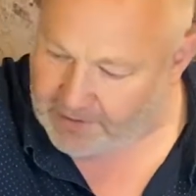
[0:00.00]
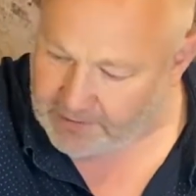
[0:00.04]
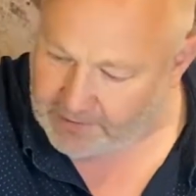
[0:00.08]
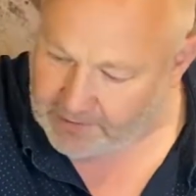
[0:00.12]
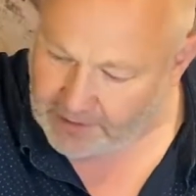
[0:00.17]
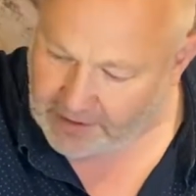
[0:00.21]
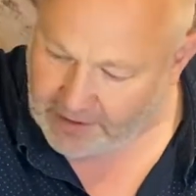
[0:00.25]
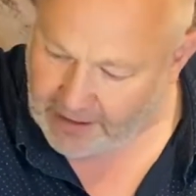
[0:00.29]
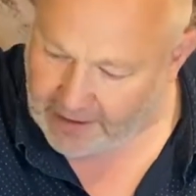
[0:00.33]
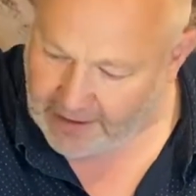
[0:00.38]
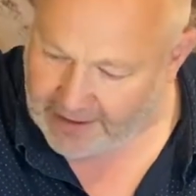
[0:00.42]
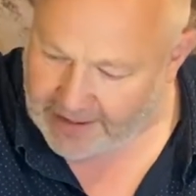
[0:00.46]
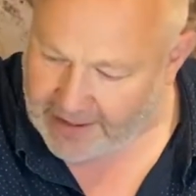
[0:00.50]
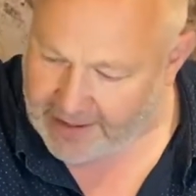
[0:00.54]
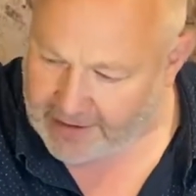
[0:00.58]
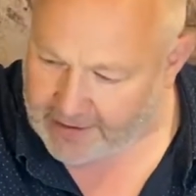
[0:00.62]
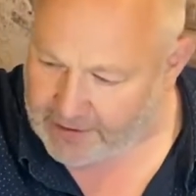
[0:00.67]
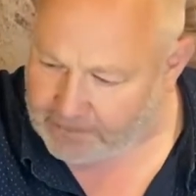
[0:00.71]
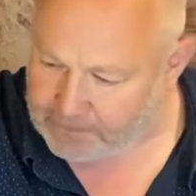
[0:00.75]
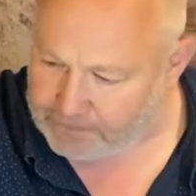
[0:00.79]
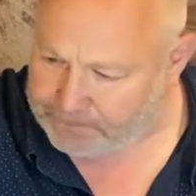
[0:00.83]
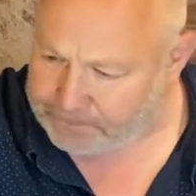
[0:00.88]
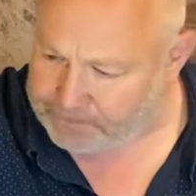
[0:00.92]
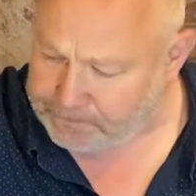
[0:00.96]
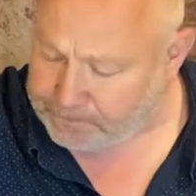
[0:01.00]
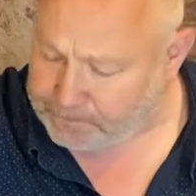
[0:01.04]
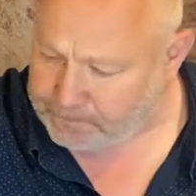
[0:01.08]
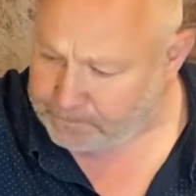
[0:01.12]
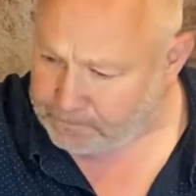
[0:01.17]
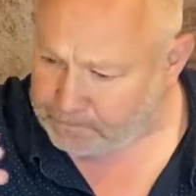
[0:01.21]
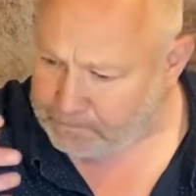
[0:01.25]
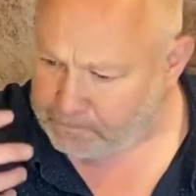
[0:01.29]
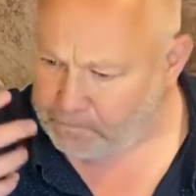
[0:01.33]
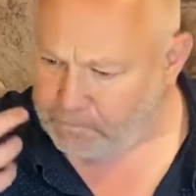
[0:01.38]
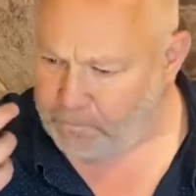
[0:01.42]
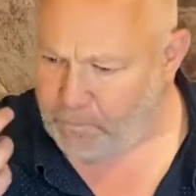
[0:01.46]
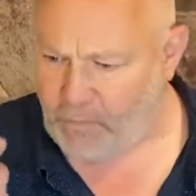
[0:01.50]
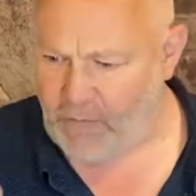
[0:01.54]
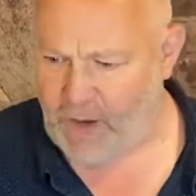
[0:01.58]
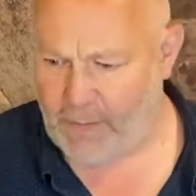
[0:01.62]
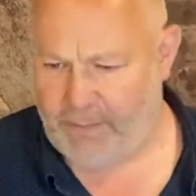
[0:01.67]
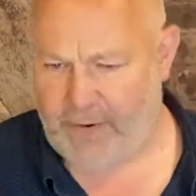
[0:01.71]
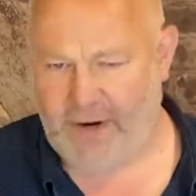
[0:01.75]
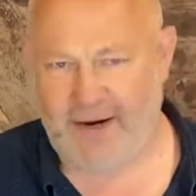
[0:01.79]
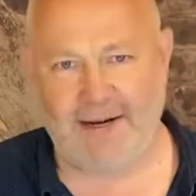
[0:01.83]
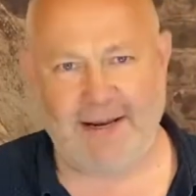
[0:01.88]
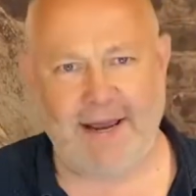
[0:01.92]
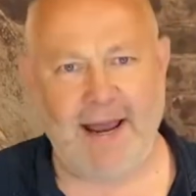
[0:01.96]
Gaillac.
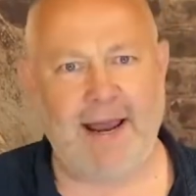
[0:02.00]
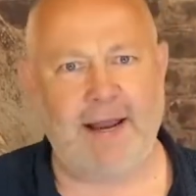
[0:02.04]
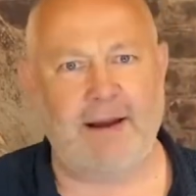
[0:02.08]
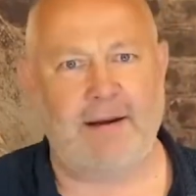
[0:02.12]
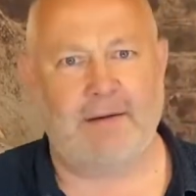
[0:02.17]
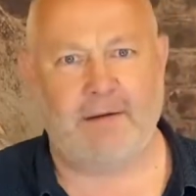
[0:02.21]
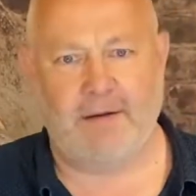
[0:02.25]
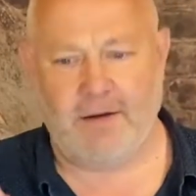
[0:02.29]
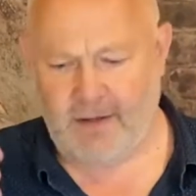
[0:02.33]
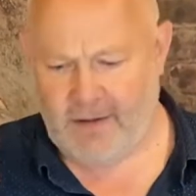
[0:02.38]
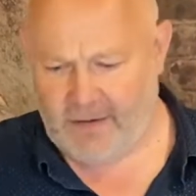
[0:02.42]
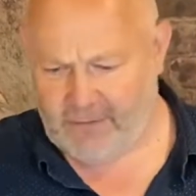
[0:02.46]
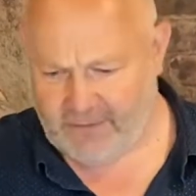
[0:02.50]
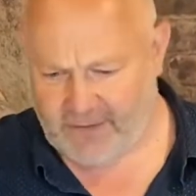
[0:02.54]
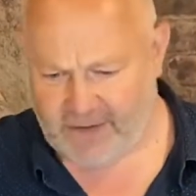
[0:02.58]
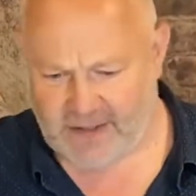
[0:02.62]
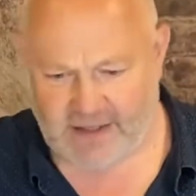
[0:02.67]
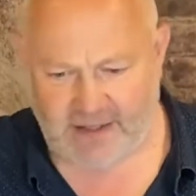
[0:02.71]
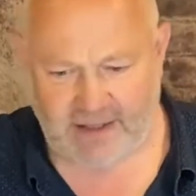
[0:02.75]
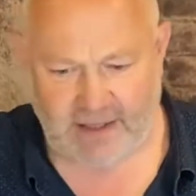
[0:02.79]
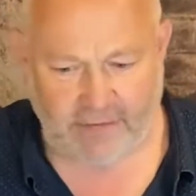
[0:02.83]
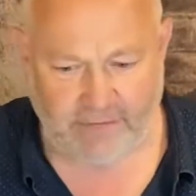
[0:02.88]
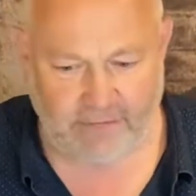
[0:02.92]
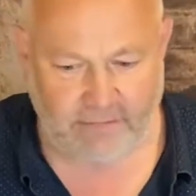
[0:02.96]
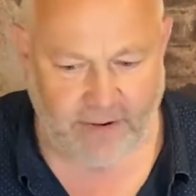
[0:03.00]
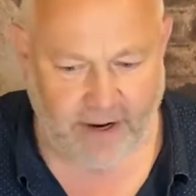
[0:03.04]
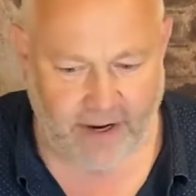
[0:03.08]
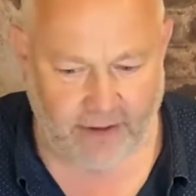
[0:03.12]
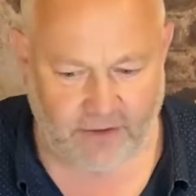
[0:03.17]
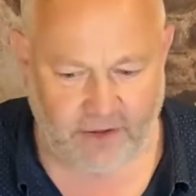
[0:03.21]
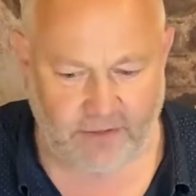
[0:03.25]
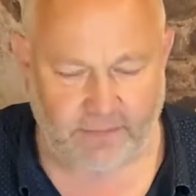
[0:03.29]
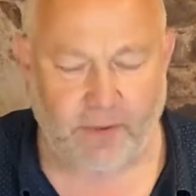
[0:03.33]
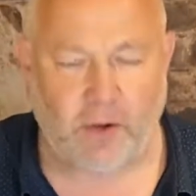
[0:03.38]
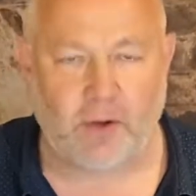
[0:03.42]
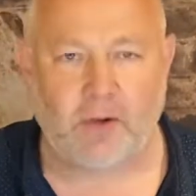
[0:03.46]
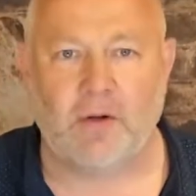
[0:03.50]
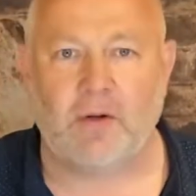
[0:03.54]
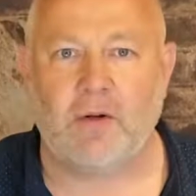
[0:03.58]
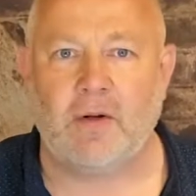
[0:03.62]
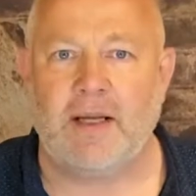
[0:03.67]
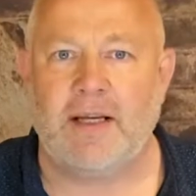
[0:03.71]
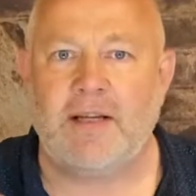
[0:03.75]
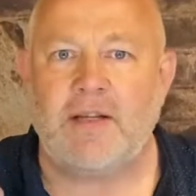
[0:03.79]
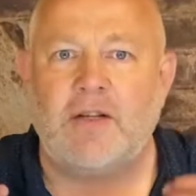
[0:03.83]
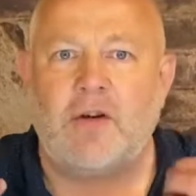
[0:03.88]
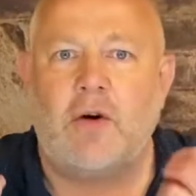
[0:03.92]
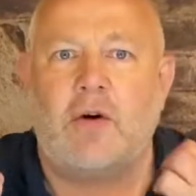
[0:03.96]
But again, for £7 a bottle,
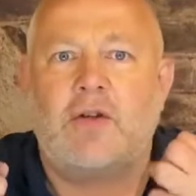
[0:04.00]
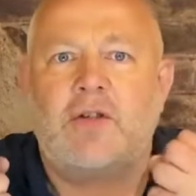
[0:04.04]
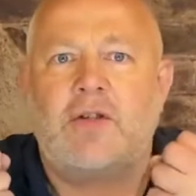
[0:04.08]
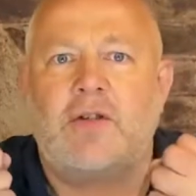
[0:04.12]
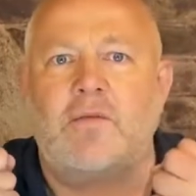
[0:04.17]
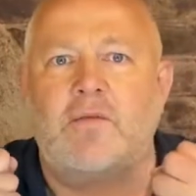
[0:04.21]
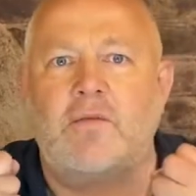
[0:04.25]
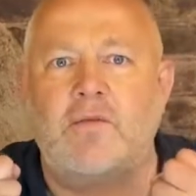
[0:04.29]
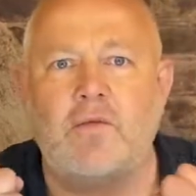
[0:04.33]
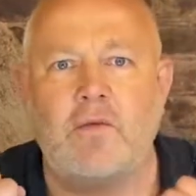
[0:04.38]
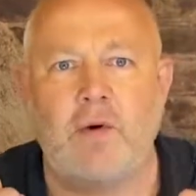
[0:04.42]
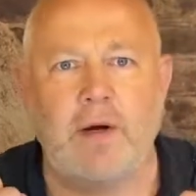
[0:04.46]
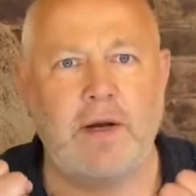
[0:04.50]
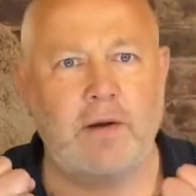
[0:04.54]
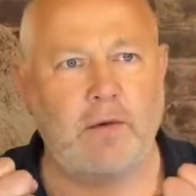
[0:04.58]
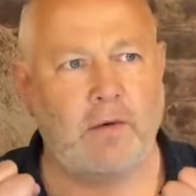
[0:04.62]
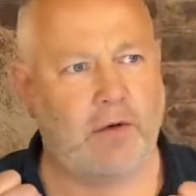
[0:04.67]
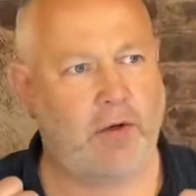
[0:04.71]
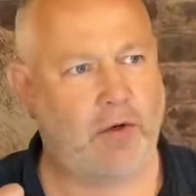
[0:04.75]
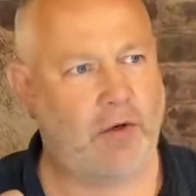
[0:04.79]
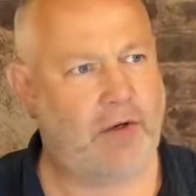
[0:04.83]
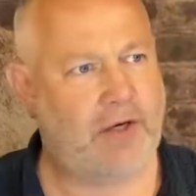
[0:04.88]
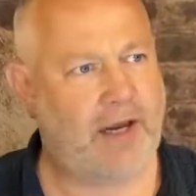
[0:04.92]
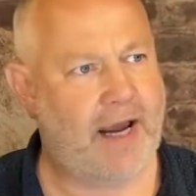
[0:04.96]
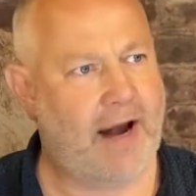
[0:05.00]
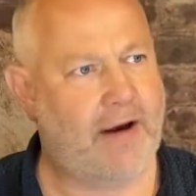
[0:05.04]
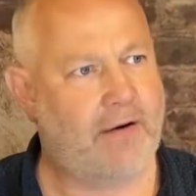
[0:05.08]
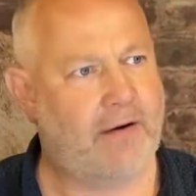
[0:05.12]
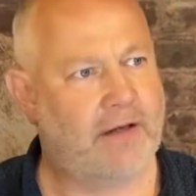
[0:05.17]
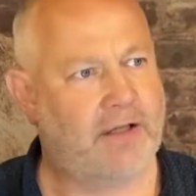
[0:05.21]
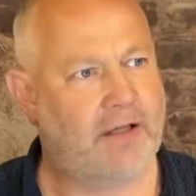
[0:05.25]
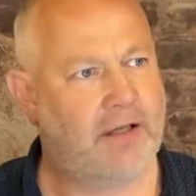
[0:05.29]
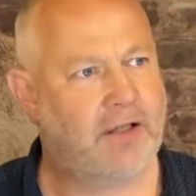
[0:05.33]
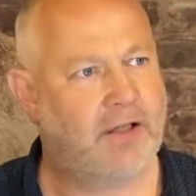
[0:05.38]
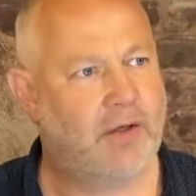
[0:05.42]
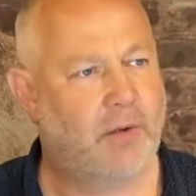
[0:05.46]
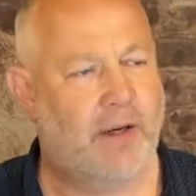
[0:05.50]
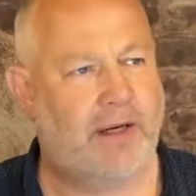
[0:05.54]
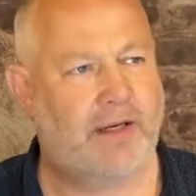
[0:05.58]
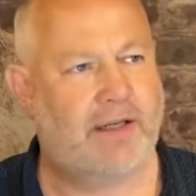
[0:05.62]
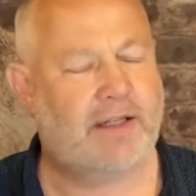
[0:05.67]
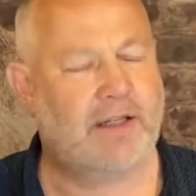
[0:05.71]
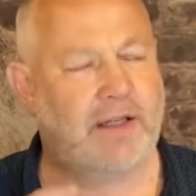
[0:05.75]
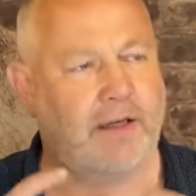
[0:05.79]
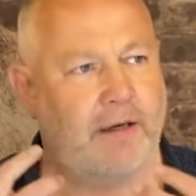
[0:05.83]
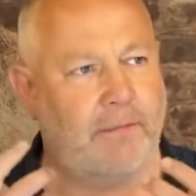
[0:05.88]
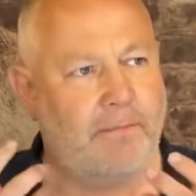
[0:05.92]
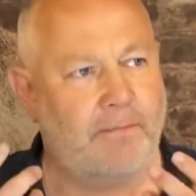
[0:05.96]
it's got some real good character to it.
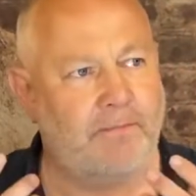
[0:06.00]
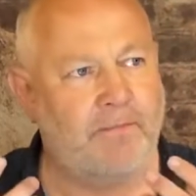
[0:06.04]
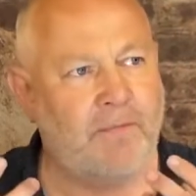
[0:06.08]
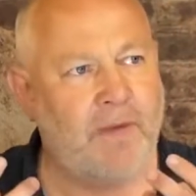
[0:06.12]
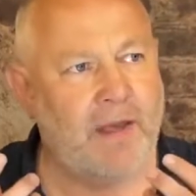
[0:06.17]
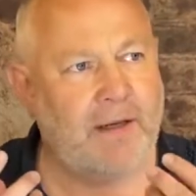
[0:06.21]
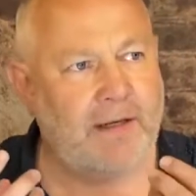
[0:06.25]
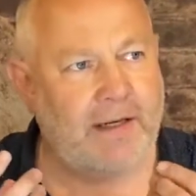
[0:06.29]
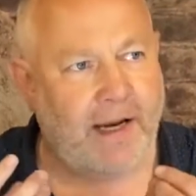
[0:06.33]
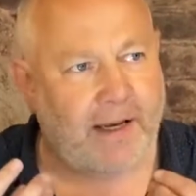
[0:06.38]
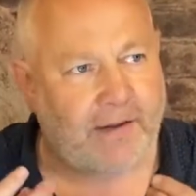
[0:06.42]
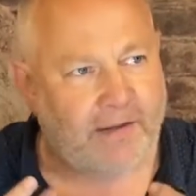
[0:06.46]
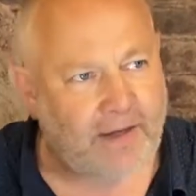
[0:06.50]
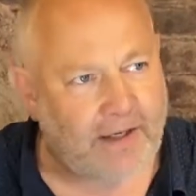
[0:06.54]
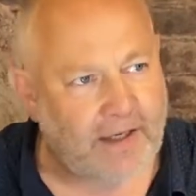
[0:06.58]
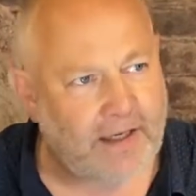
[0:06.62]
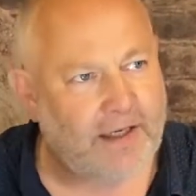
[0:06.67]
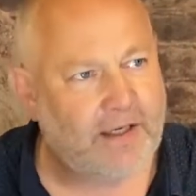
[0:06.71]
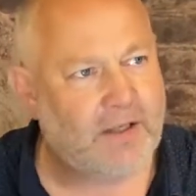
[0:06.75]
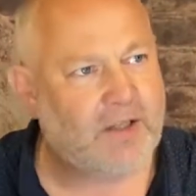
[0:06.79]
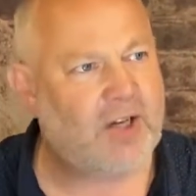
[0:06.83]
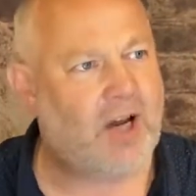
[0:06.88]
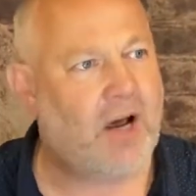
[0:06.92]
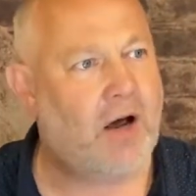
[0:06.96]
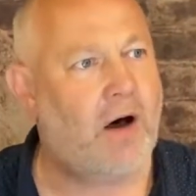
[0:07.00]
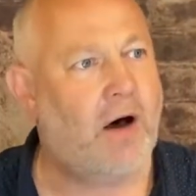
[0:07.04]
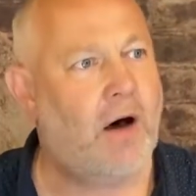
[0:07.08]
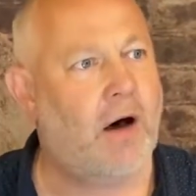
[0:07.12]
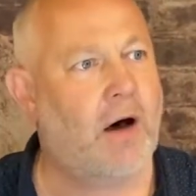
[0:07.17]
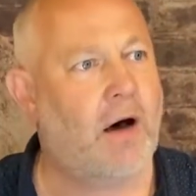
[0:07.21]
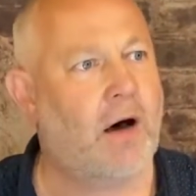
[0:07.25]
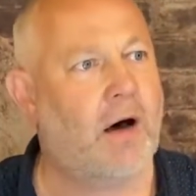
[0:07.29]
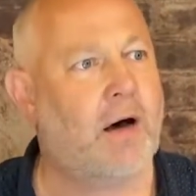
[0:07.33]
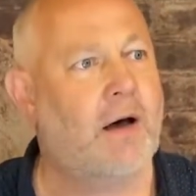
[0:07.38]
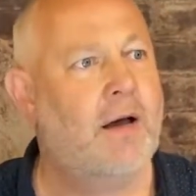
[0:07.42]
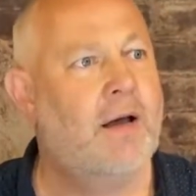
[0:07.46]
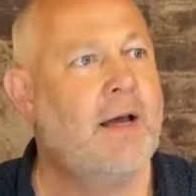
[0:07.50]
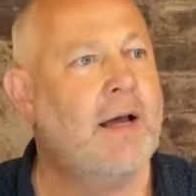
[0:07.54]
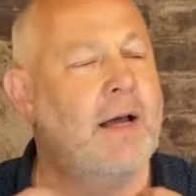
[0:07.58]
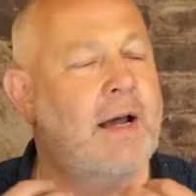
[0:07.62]
Thinking tar.